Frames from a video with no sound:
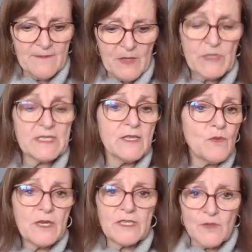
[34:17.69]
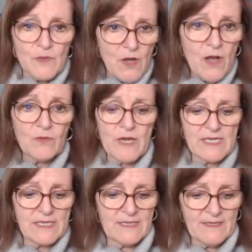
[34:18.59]
We tend to want to do it all
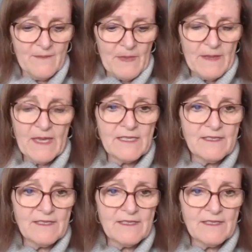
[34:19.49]
right. And,